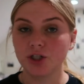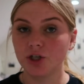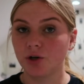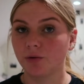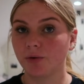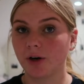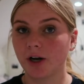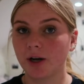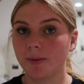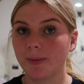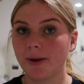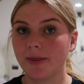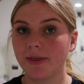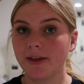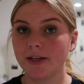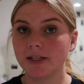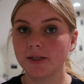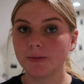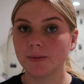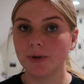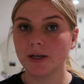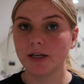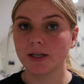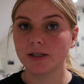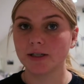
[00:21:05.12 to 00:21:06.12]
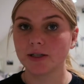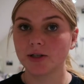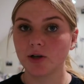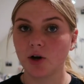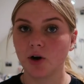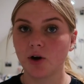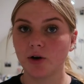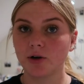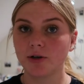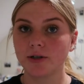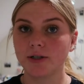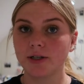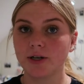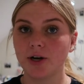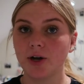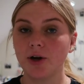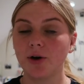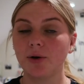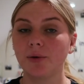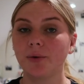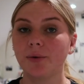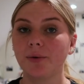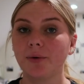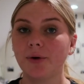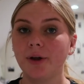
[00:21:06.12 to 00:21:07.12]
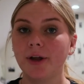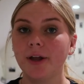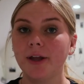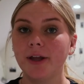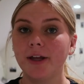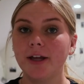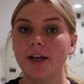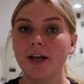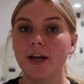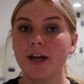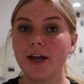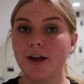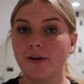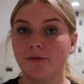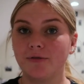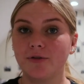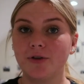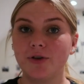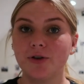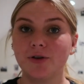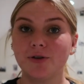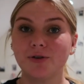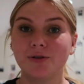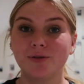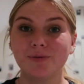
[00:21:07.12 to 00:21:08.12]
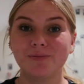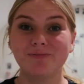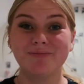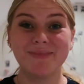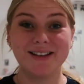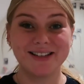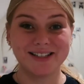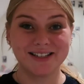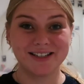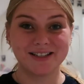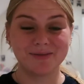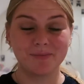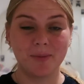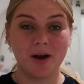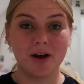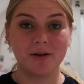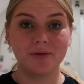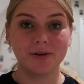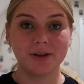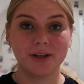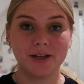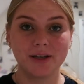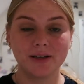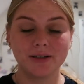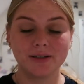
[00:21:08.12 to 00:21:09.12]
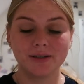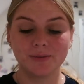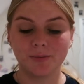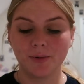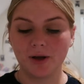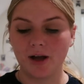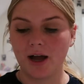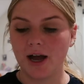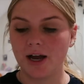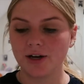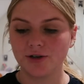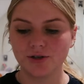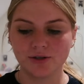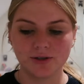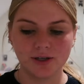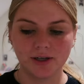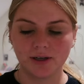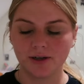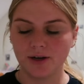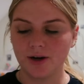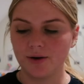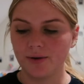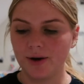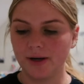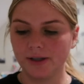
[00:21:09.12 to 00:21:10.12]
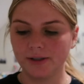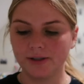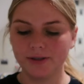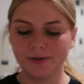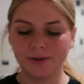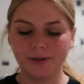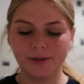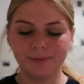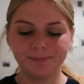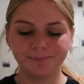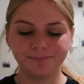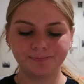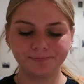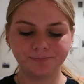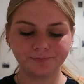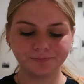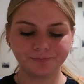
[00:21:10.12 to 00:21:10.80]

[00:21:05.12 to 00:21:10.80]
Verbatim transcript: don't recommend this because it's hard to know if you missed a spot with this, but I just like know how to do it.